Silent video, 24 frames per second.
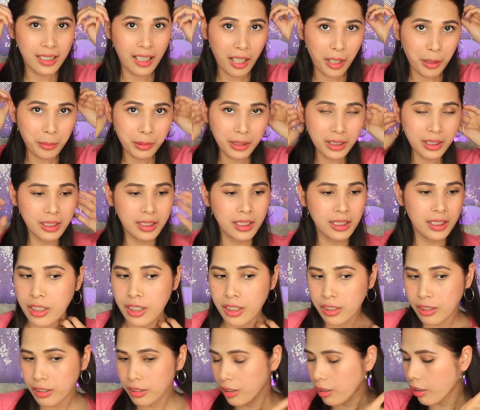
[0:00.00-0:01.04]
I'm gonna
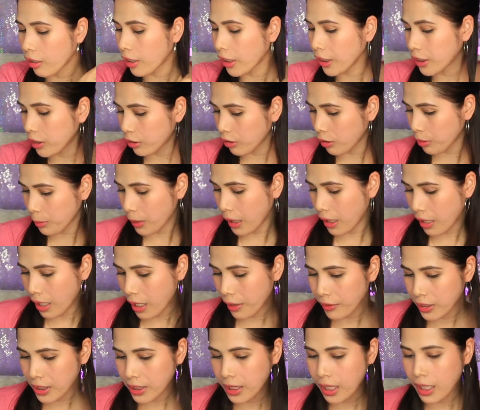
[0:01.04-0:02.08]
start on my
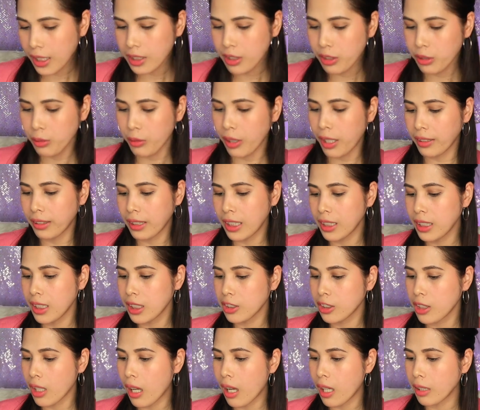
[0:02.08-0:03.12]
left side so I think
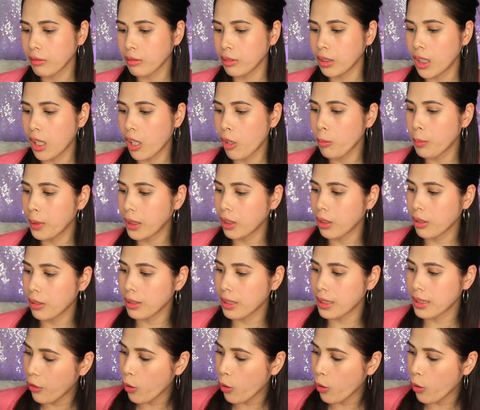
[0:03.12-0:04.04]
it's hot now because